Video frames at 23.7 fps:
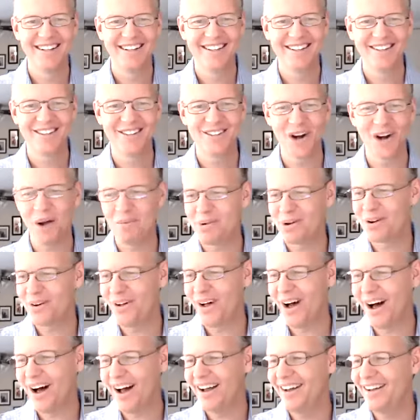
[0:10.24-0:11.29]

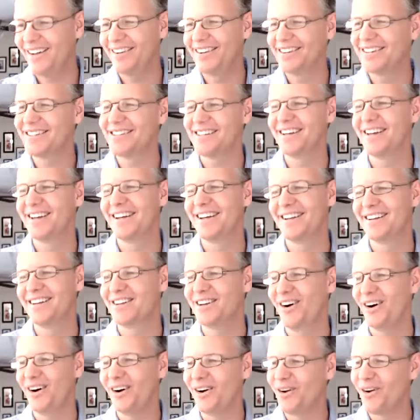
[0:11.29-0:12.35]
tropical isles and
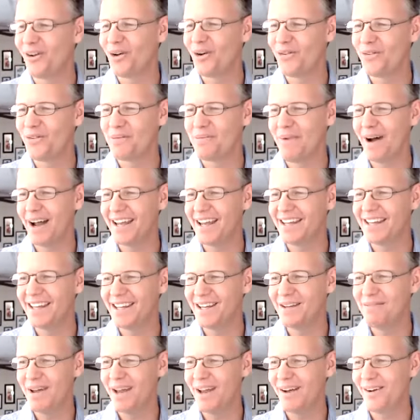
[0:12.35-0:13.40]
gone all over by
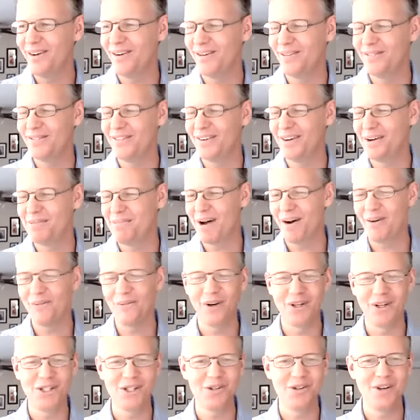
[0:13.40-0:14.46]
email about
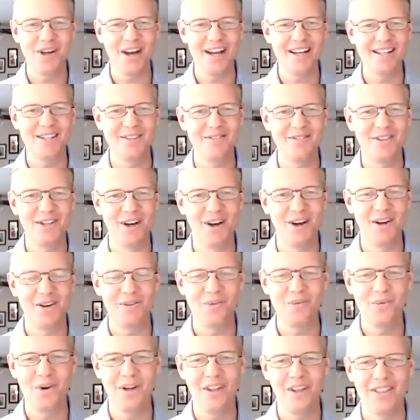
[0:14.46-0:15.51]
what you guys have done
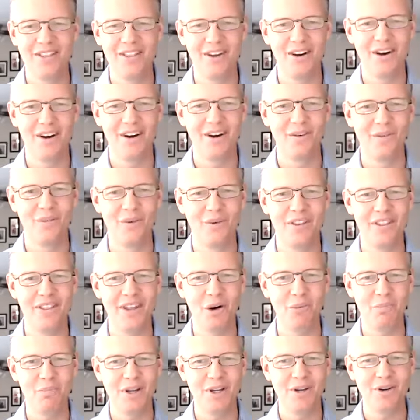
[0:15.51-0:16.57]
with
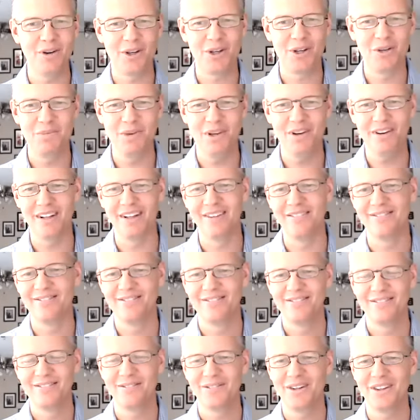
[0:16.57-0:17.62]
helping your community
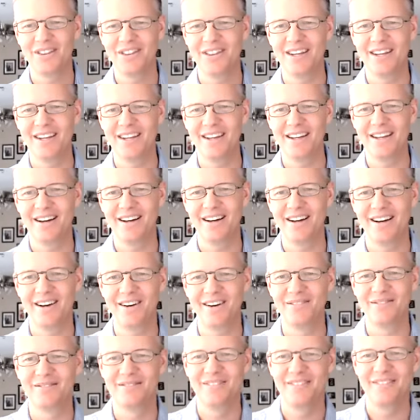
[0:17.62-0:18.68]
with the
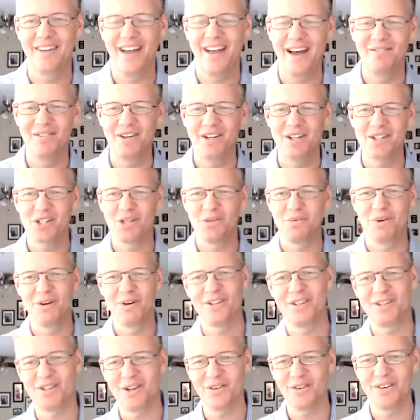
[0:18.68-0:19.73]
Adventist Community
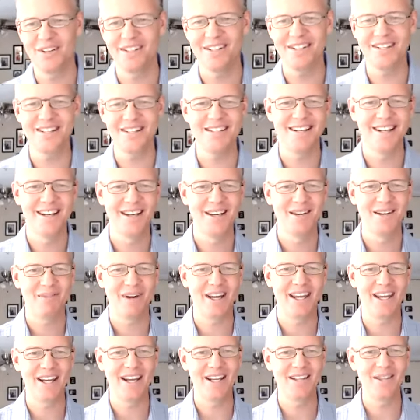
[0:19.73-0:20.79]
Services by
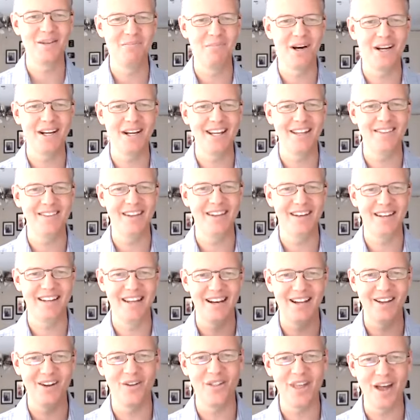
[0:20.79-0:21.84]
getting the money and then
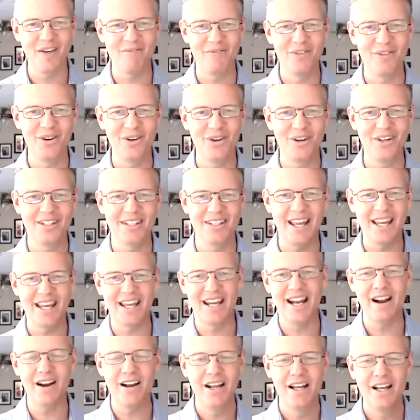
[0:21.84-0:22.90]
getting all that food and
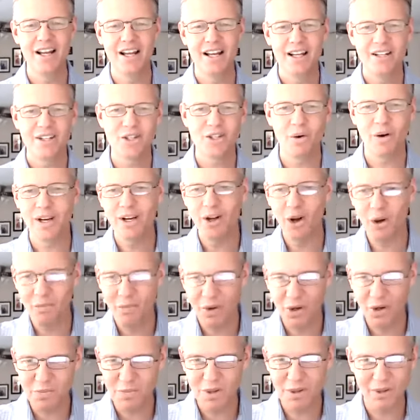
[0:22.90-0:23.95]
taking out. So I know
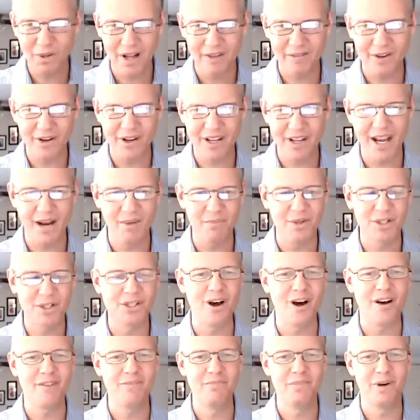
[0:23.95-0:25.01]
most people have their cameras
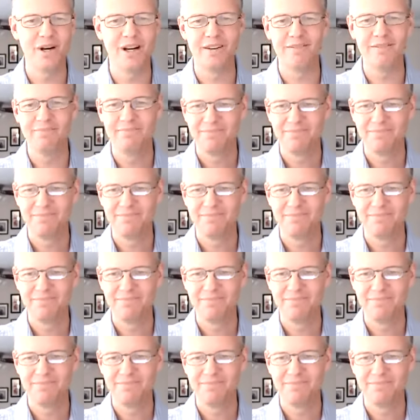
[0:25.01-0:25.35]
off, but